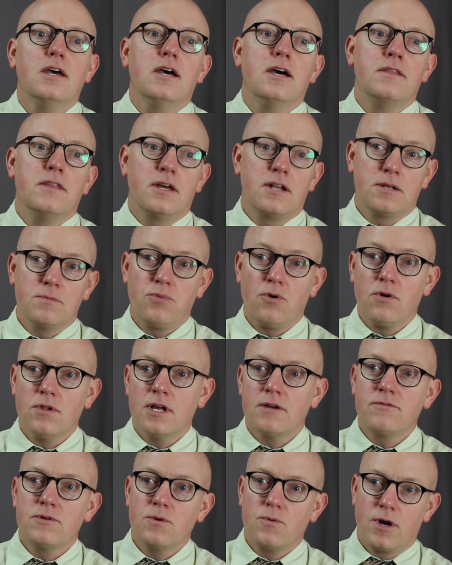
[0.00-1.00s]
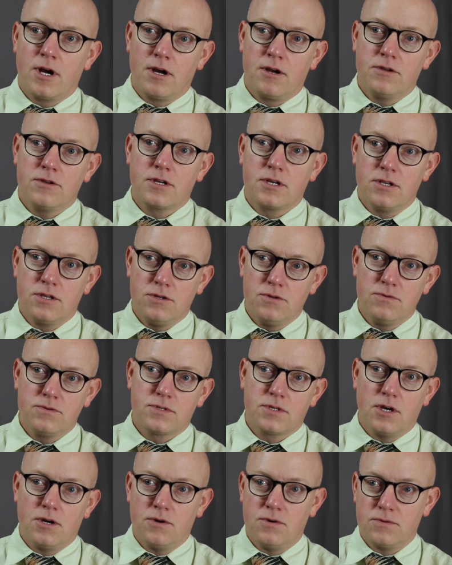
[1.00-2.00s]
And then in Poll Everywhere, you can
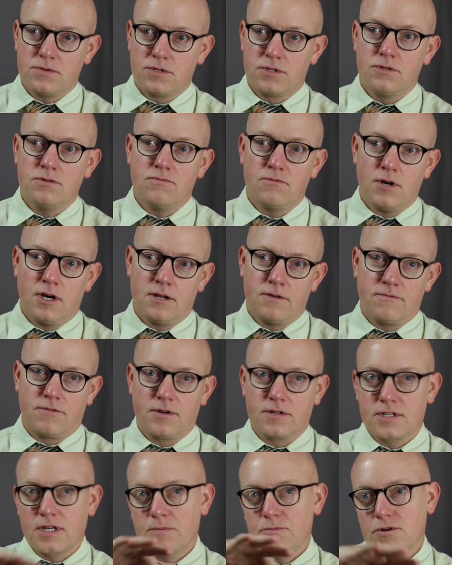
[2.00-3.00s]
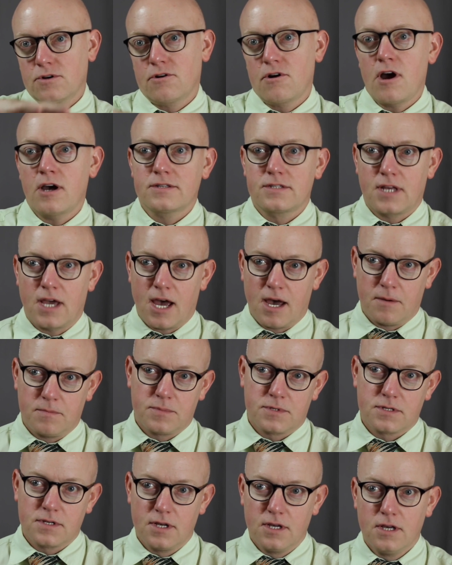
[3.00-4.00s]
use those to run, for example,
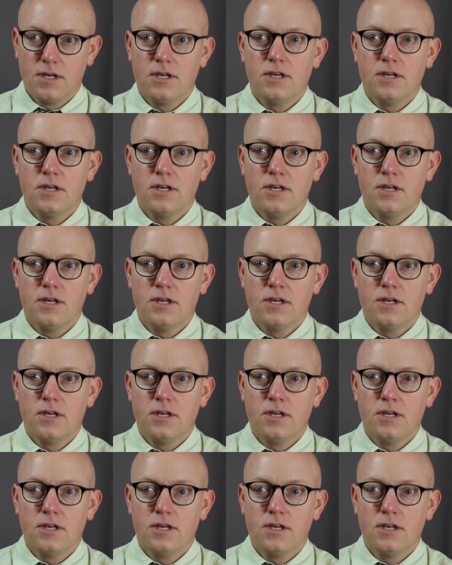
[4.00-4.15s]
crosstabs.